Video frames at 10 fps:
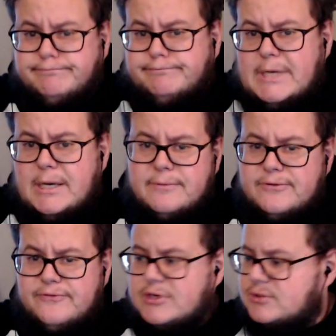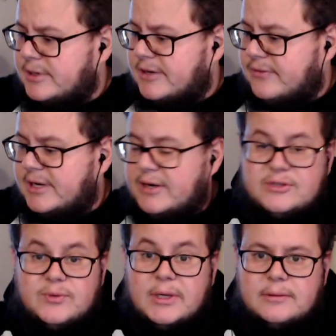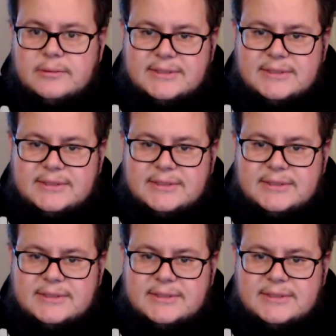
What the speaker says: Yeah, this first one ever here as well.